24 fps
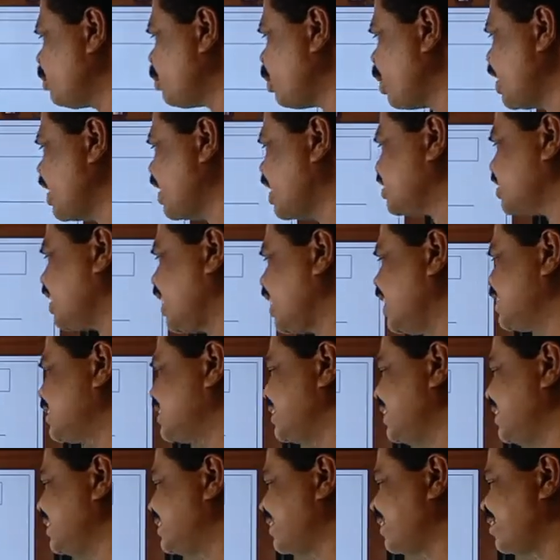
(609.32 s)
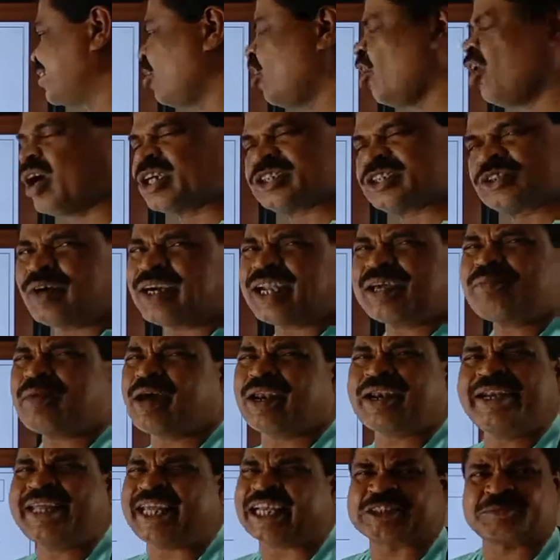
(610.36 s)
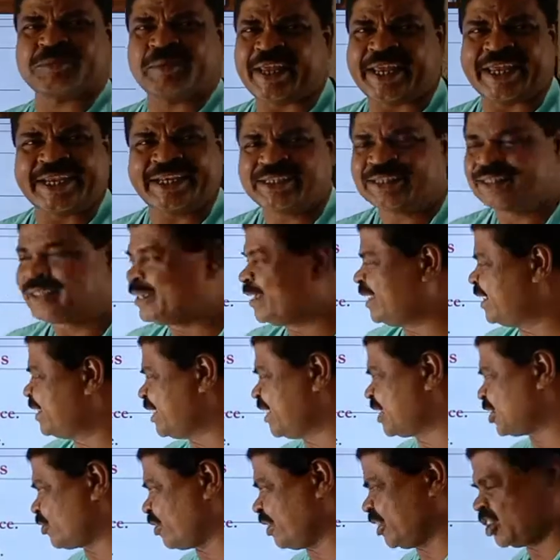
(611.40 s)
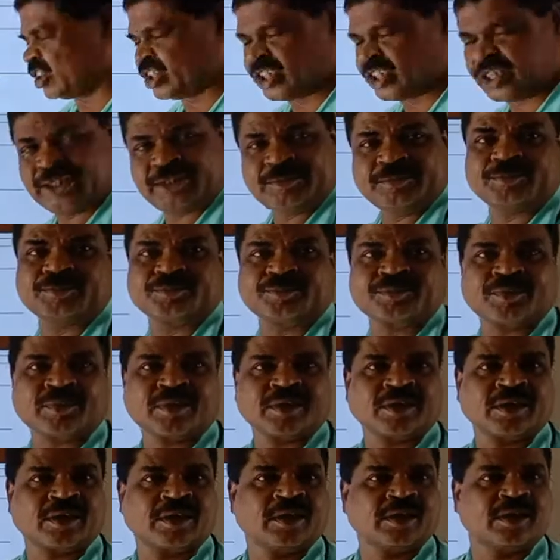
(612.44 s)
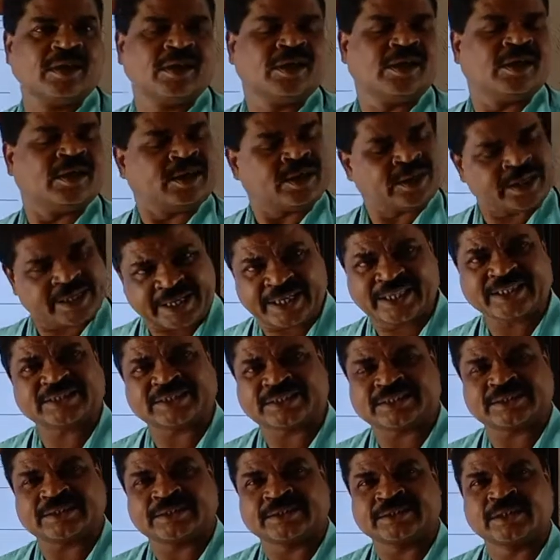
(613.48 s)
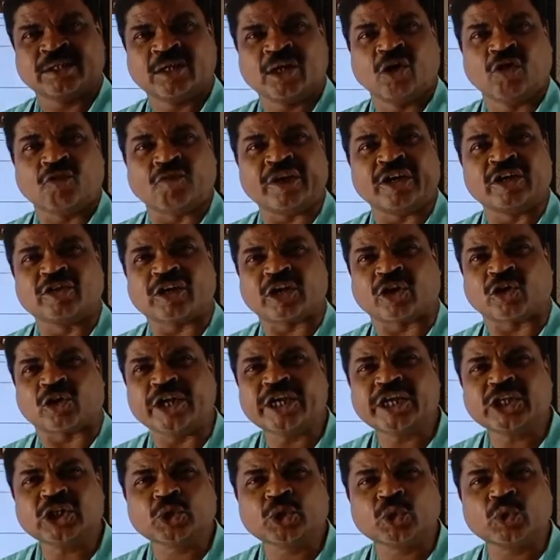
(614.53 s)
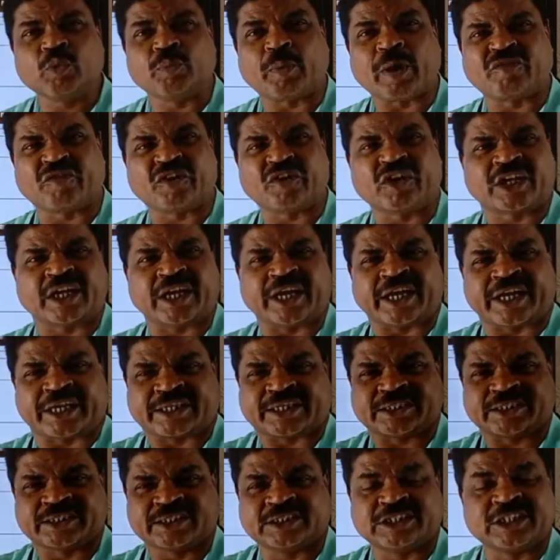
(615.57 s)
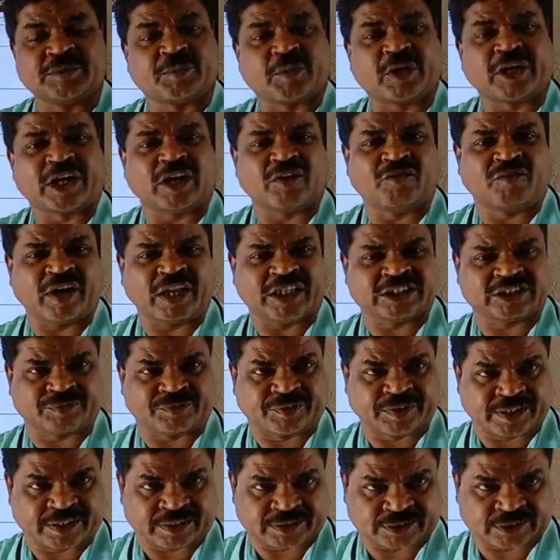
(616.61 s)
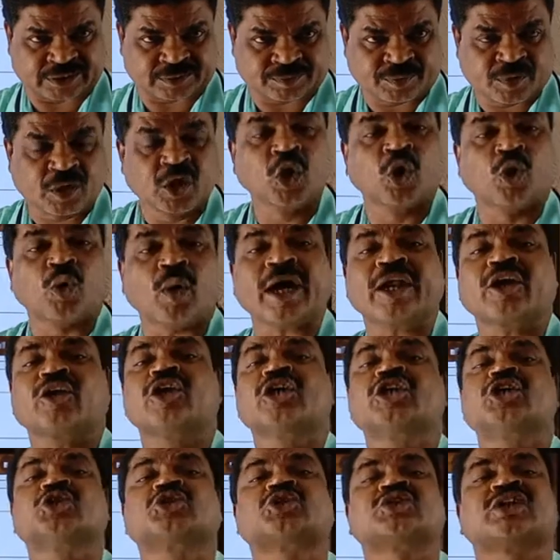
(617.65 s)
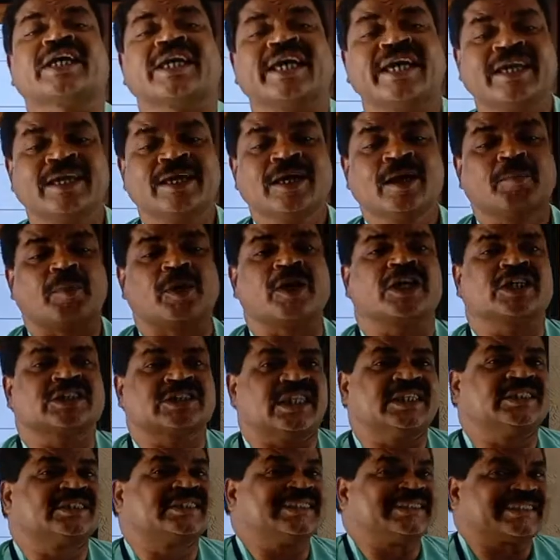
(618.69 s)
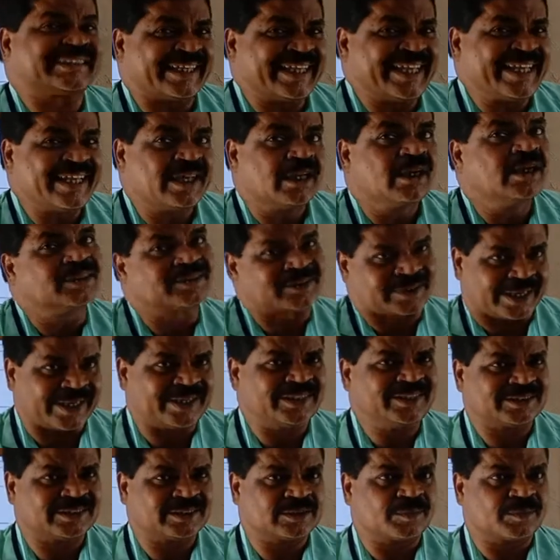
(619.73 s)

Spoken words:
political science is an arts? What I have already explained in this question. Yes, why while you are going to bifurcate the political philosophers who are going to say political science is a science,